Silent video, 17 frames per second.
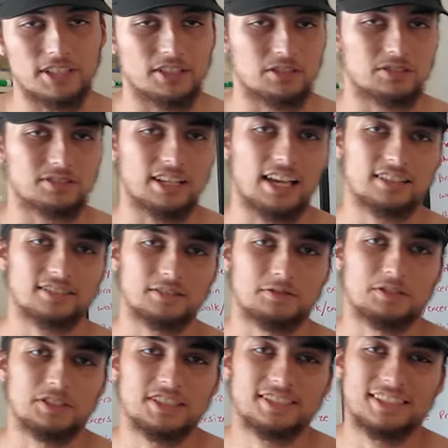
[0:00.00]
videos. As
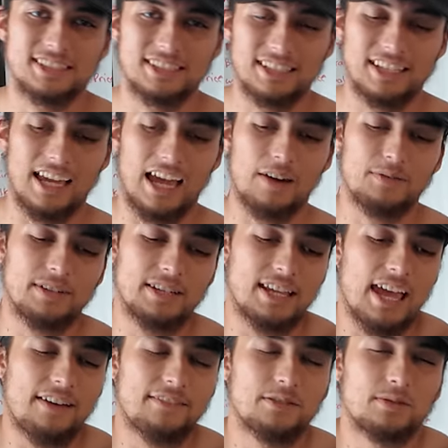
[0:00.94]
of recently, I
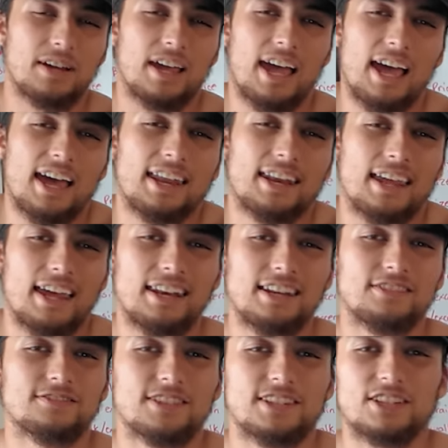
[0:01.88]
really haven't had
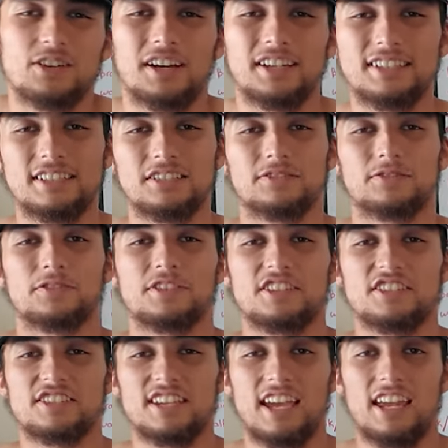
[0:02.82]
any video ideas for
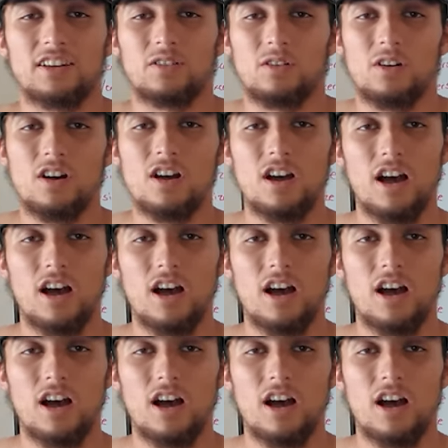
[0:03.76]
this channel.